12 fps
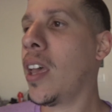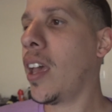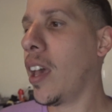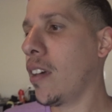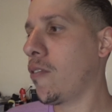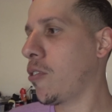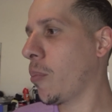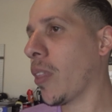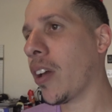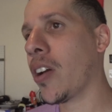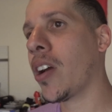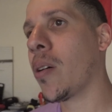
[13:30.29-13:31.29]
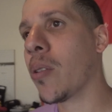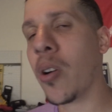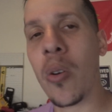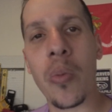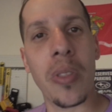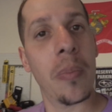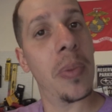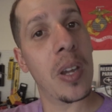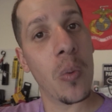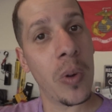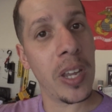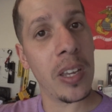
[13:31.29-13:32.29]
And from there, I'll go with a
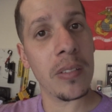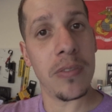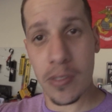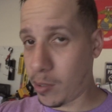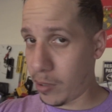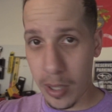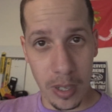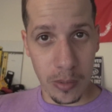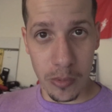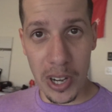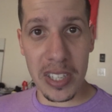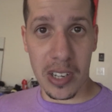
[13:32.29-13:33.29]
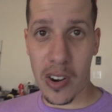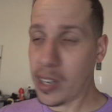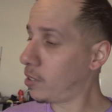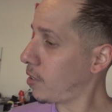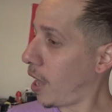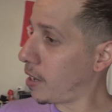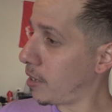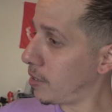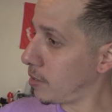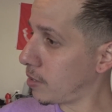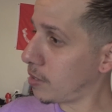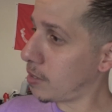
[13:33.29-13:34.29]
big wing for, you know, race car
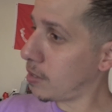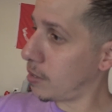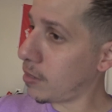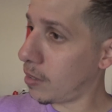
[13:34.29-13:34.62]
status.